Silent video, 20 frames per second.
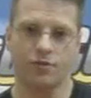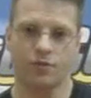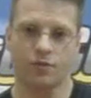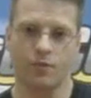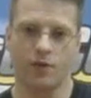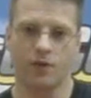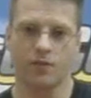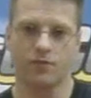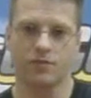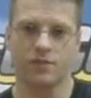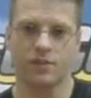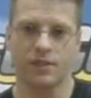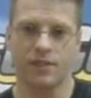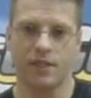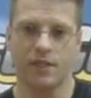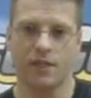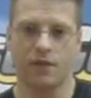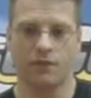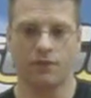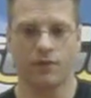your throttle
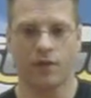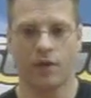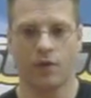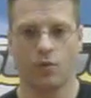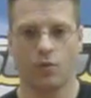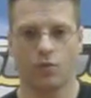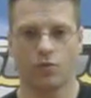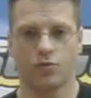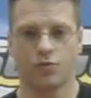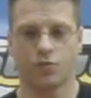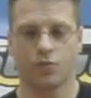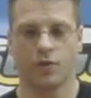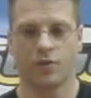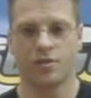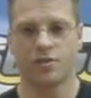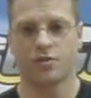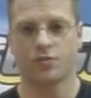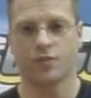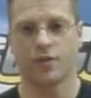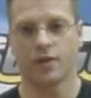sleeve in order to
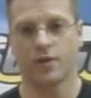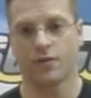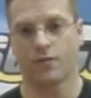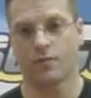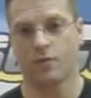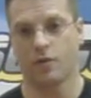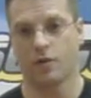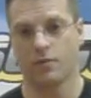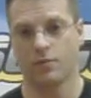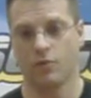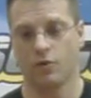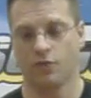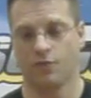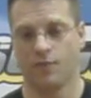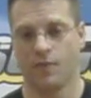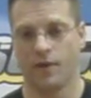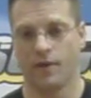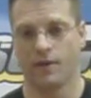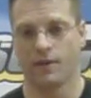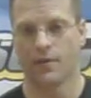restrict throttle
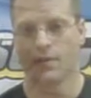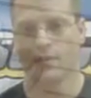movement.